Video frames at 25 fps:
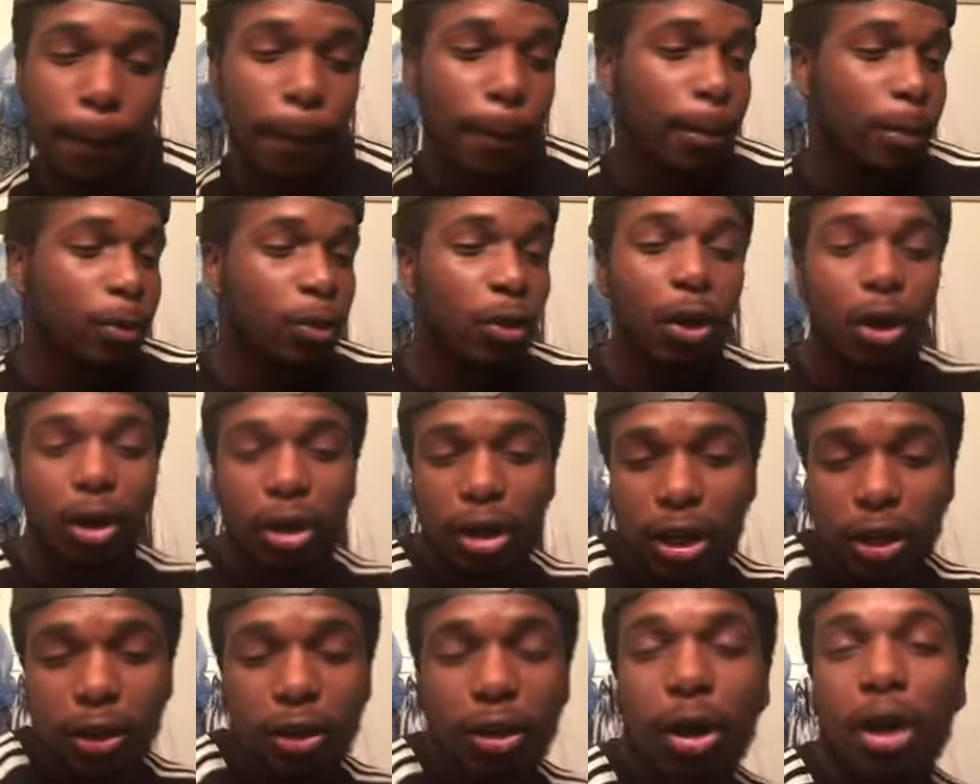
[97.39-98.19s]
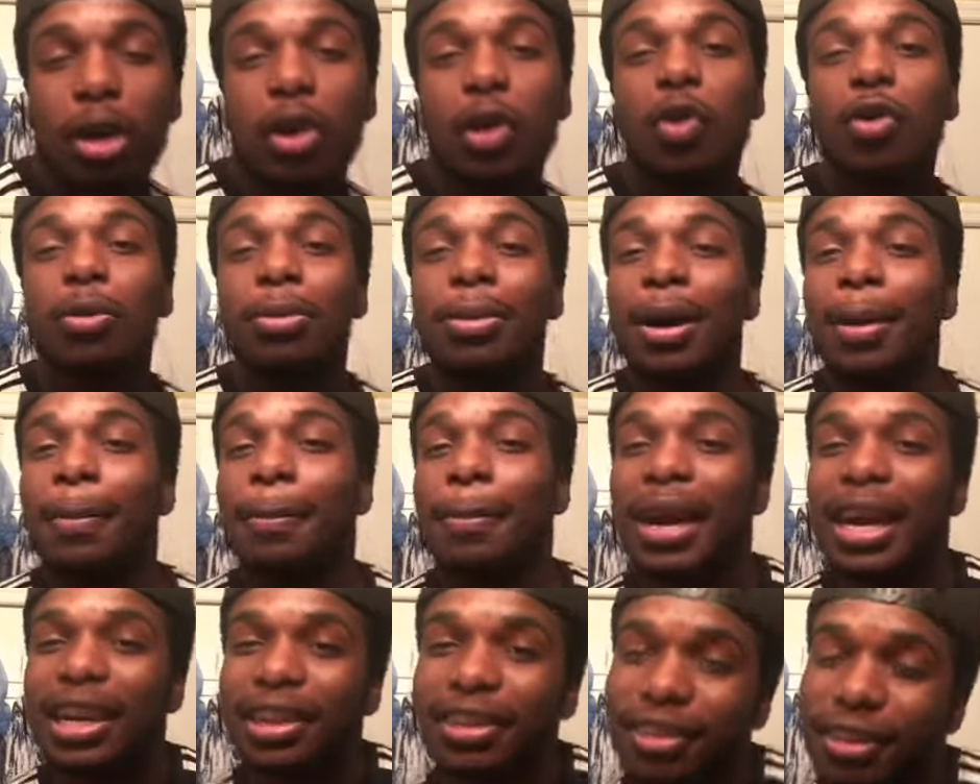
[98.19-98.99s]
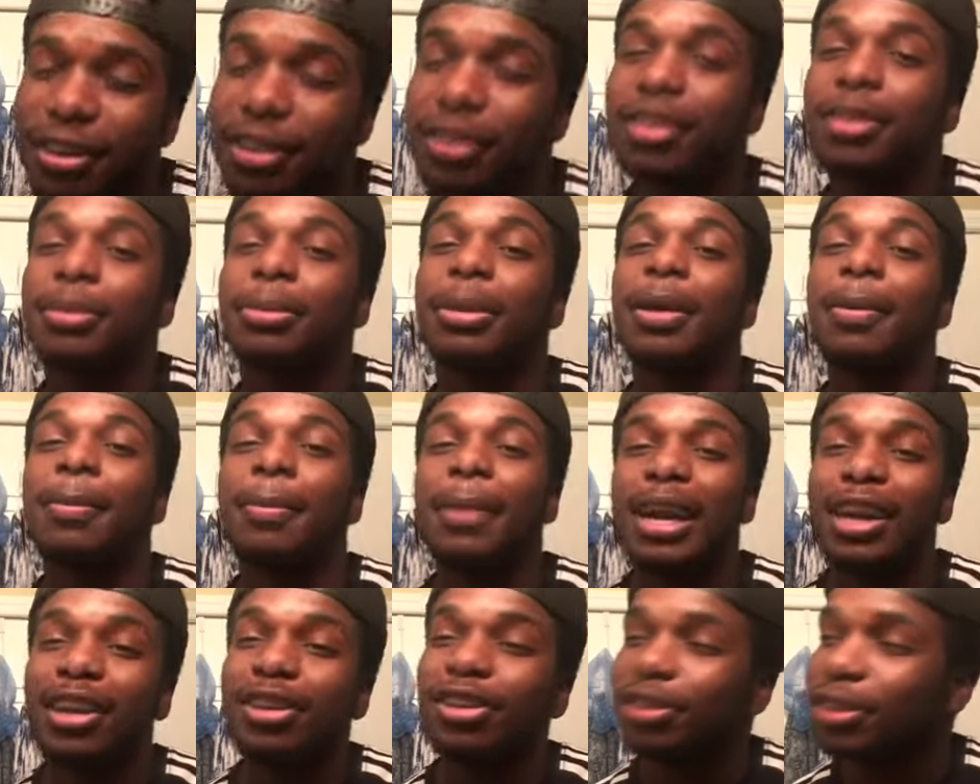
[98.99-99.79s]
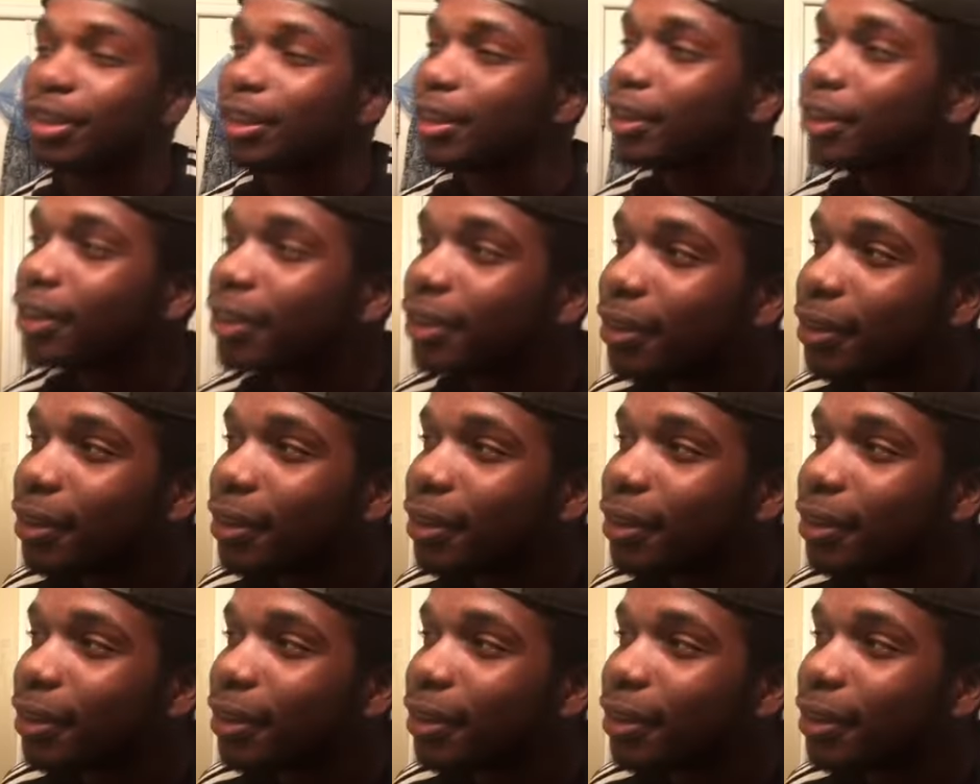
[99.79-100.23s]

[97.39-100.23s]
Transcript: Talking, talking with my brethrens and my brethren,